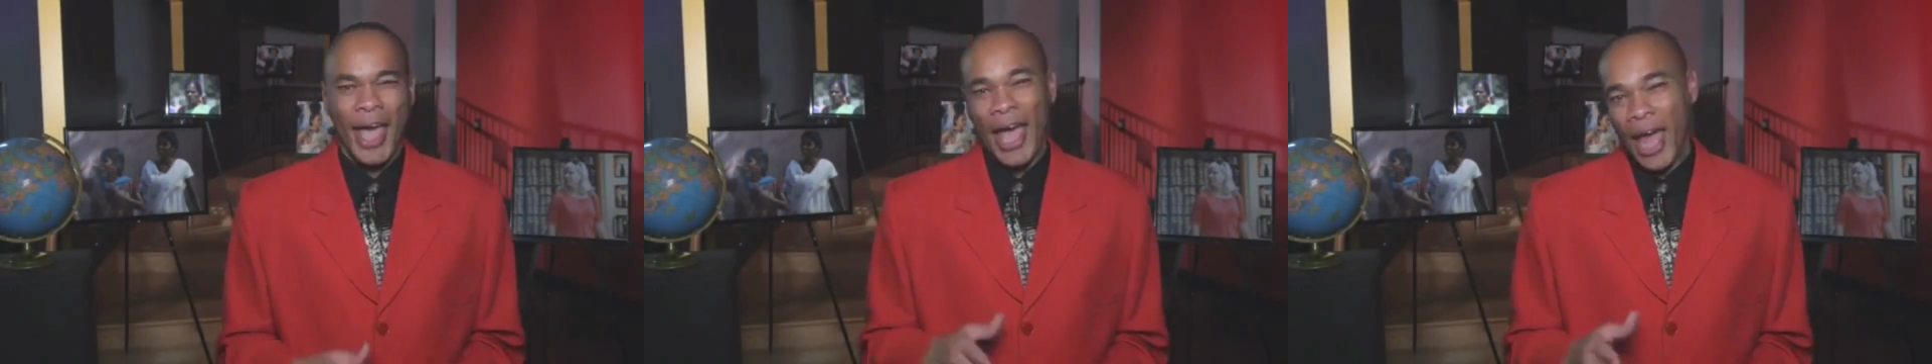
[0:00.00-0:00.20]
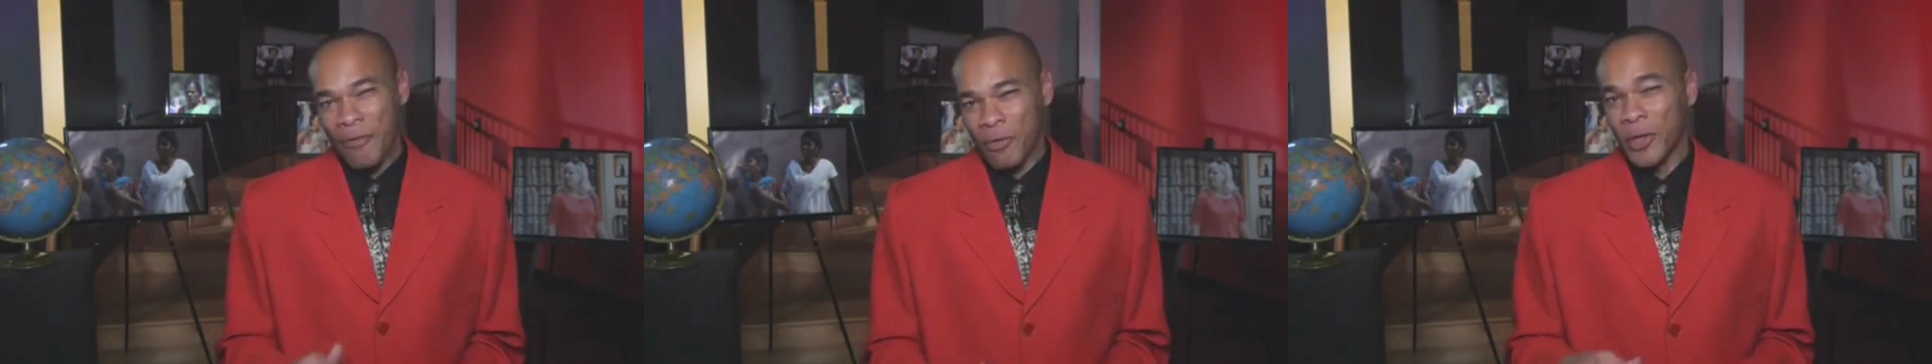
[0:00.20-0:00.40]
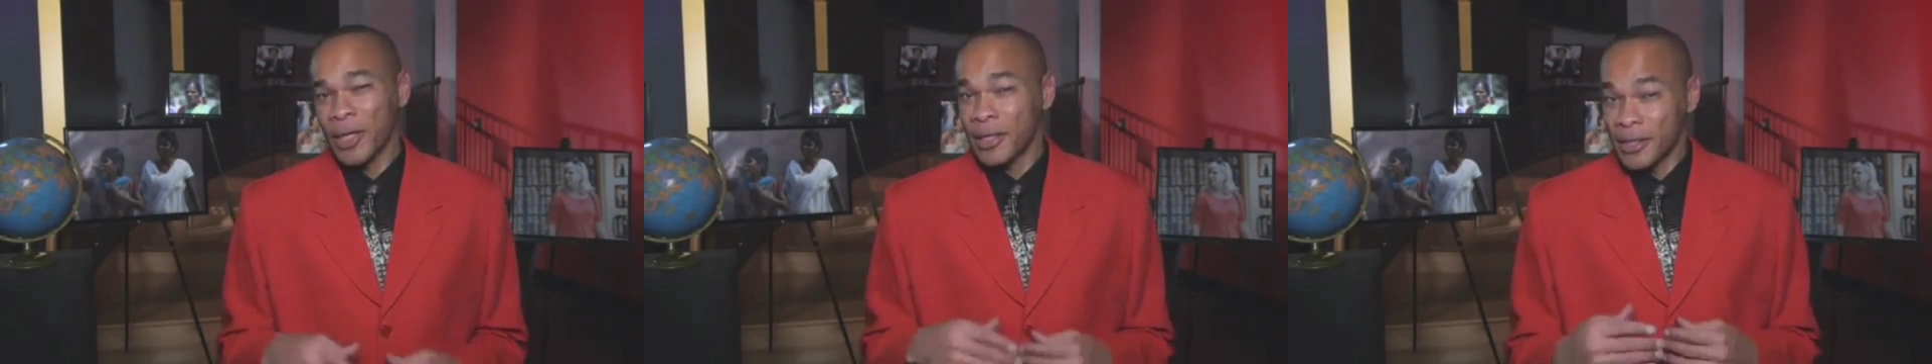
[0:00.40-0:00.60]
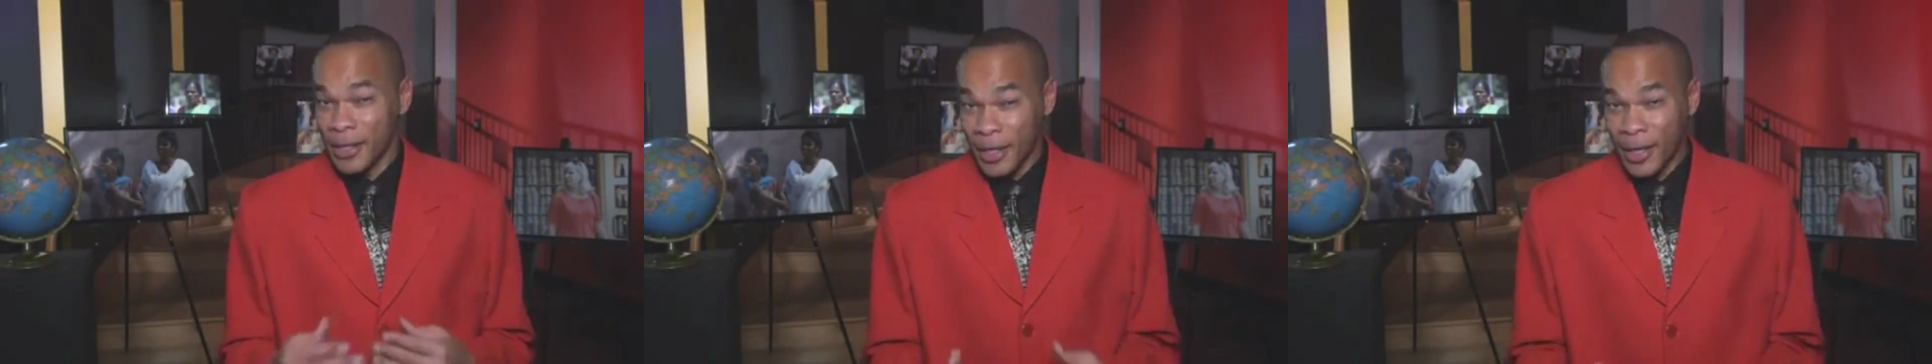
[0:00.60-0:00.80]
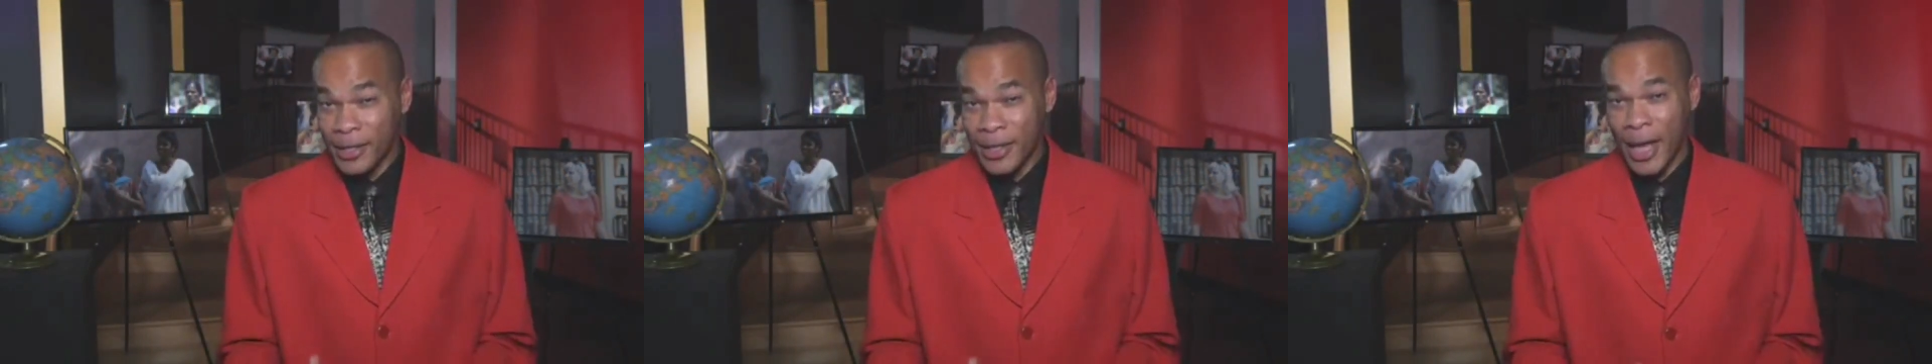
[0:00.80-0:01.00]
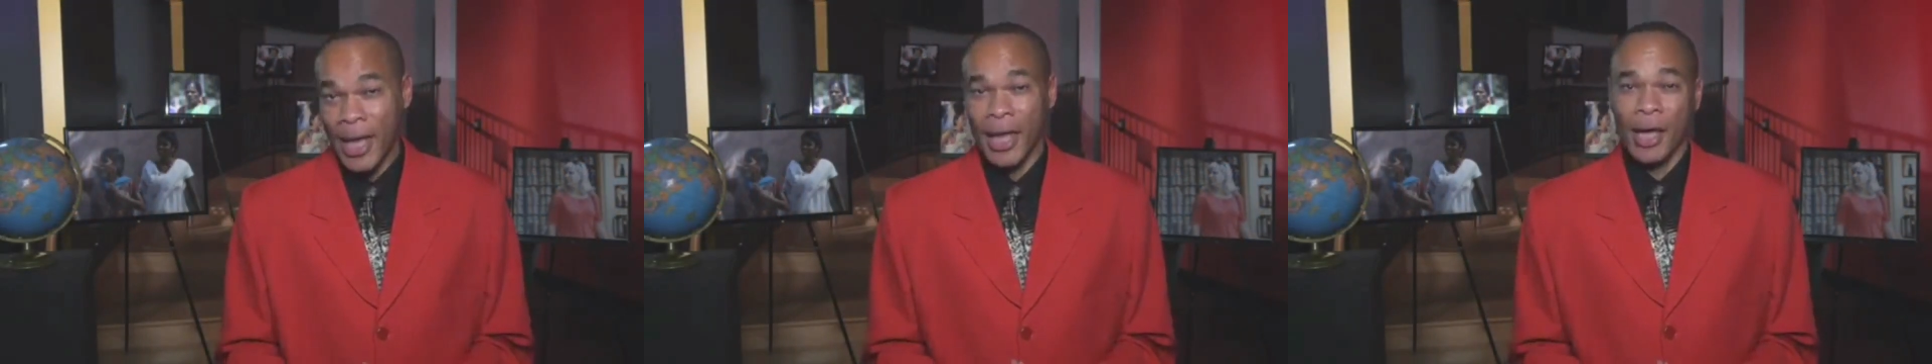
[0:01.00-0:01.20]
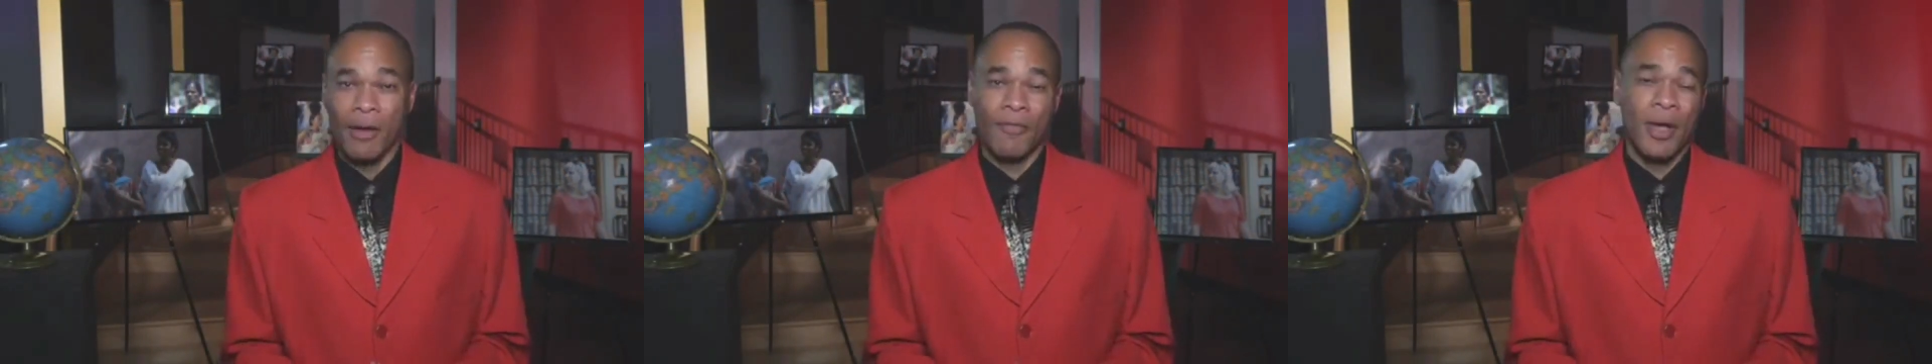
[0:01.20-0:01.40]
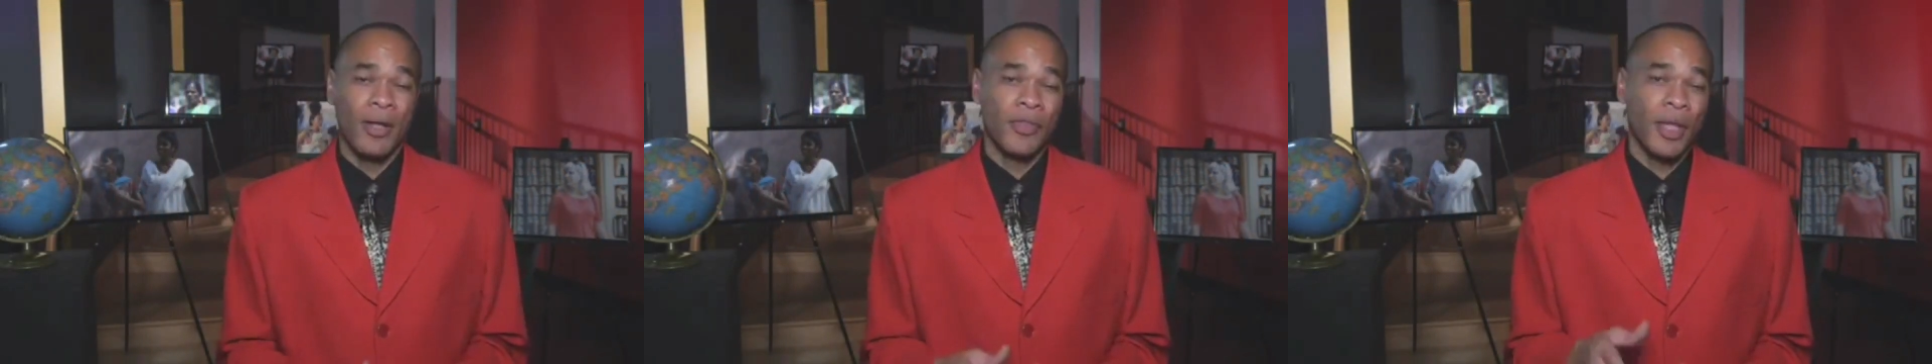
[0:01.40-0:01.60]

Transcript: Africa does have